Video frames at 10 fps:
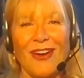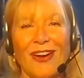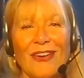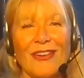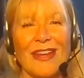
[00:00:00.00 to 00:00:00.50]

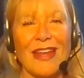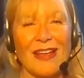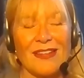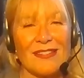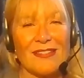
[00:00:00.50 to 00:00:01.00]
Our
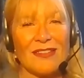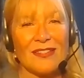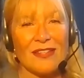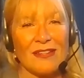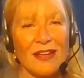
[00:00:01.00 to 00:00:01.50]
guest
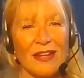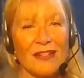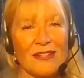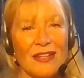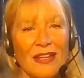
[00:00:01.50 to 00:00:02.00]

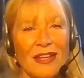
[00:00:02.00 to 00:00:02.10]
tonight